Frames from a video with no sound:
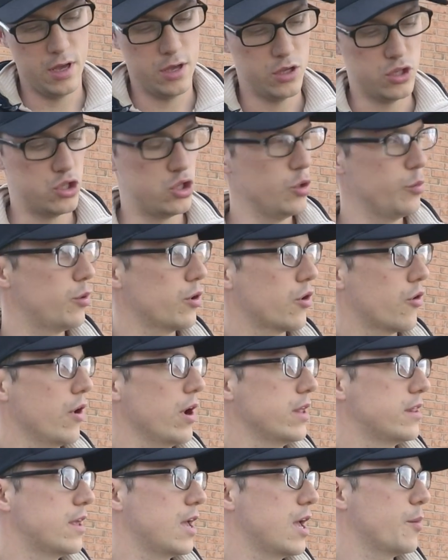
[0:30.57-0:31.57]
Super
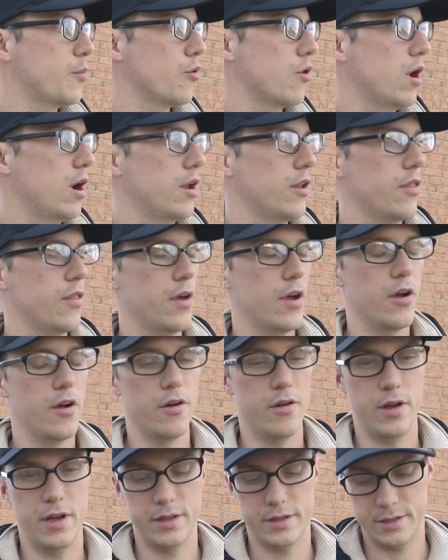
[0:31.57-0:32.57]
great taper on
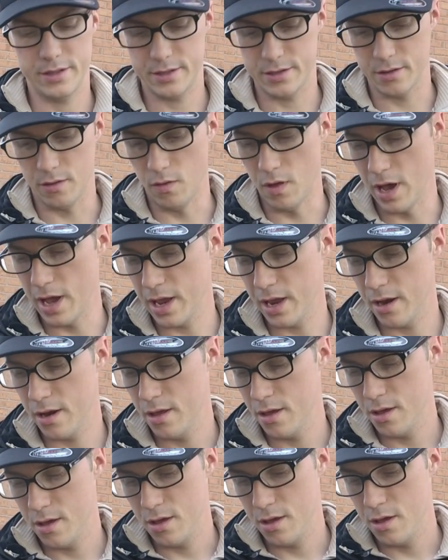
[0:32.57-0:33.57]
there. It's light,
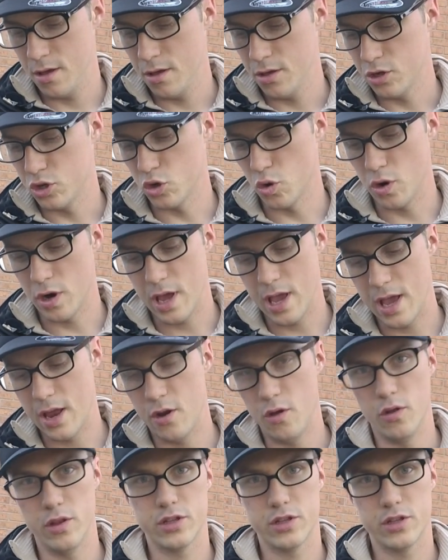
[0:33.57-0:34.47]
short handle.